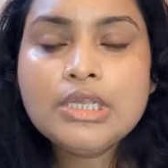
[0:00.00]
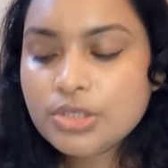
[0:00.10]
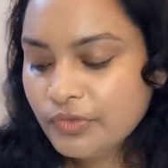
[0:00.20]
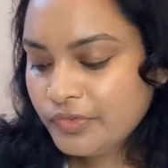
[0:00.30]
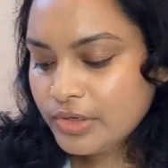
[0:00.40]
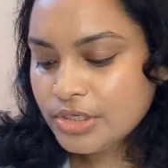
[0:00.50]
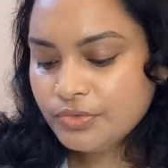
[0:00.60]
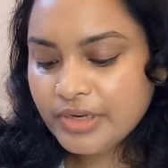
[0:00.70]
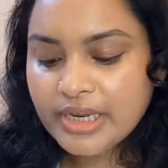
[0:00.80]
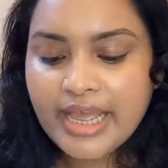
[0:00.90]
So
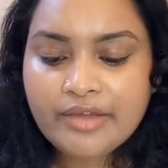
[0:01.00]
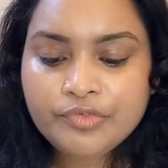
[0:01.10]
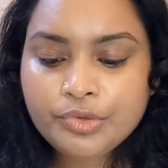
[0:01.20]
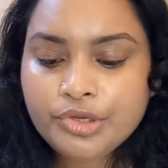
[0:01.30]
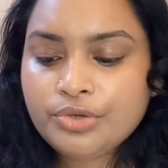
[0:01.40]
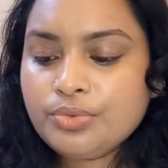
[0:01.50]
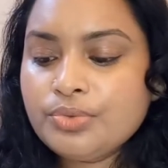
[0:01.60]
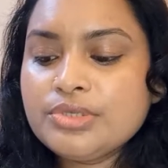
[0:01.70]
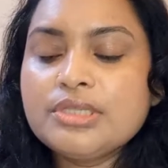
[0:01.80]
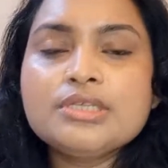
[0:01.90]
first we have to
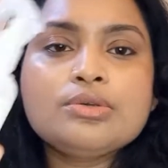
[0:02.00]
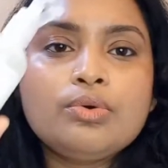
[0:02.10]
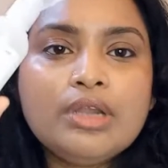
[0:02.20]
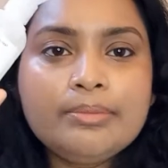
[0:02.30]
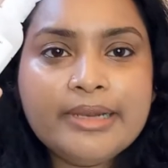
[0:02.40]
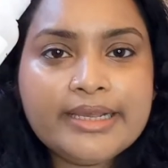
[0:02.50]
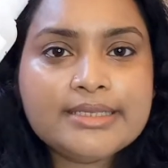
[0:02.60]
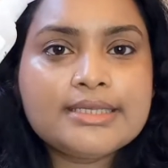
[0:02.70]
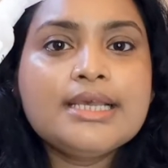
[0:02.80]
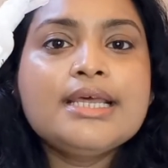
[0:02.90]
use this
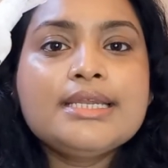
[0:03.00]
Olaplex